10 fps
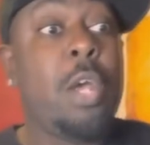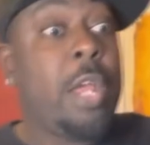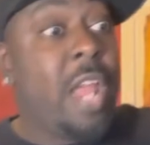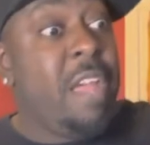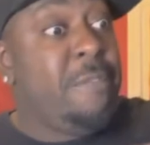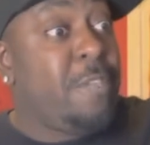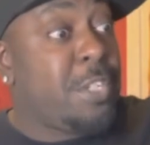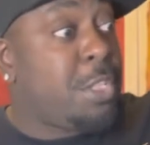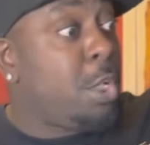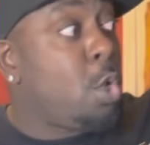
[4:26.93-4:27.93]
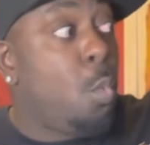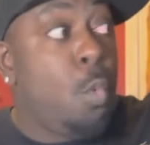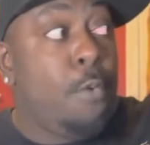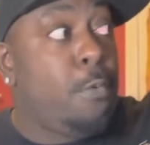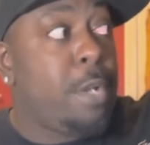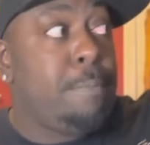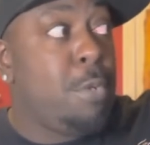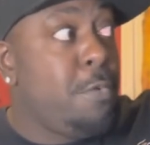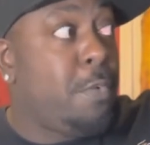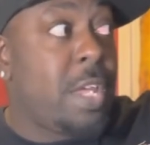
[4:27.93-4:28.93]
In every single Wolverine
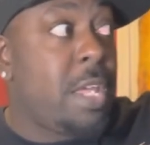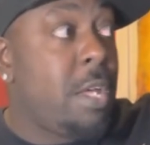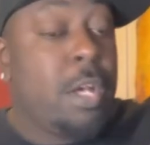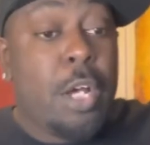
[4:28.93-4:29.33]
movie,